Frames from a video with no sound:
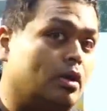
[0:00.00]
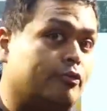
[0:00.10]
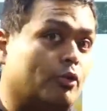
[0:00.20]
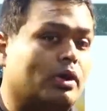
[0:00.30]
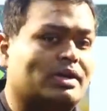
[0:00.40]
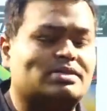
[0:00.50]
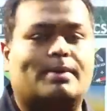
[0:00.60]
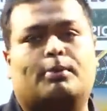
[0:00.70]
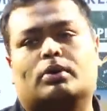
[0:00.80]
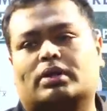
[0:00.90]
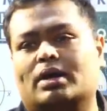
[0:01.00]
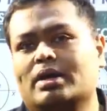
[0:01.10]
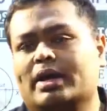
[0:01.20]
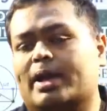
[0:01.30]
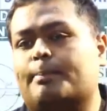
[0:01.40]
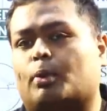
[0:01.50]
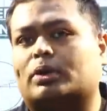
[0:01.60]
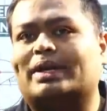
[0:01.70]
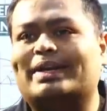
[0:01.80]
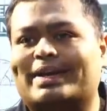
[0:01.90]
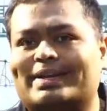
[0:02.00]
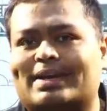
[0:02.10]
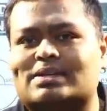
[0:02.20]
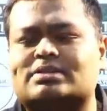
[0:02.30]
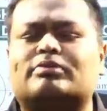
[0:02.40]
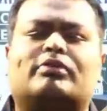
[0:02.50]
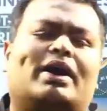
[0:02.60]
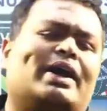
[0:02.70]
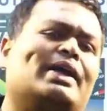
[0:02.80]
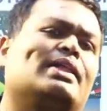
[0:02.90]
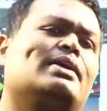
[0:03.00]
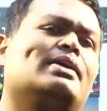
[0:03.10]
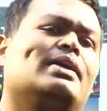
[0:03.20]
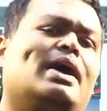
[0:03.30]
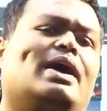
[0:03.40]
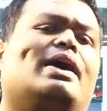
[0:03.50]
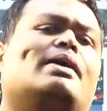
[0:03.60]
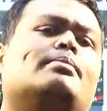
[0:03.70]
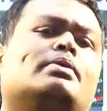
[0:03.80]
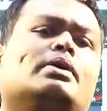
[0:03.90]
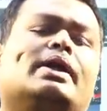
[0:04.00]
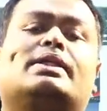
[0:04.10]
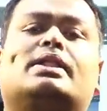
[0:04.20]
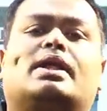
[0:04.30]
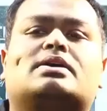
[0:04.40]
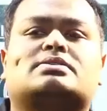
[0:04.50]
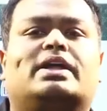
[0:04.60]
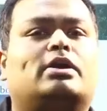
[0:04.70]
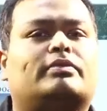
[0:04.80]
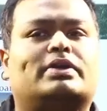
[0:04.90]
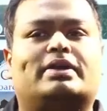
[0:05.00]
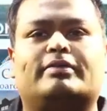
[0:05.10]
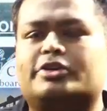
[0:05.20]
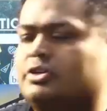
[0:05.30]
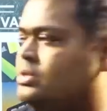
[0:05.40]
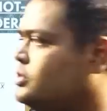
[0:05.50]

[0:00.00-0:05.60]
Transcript: focus upon the important areas while I am in the last leg of the revision.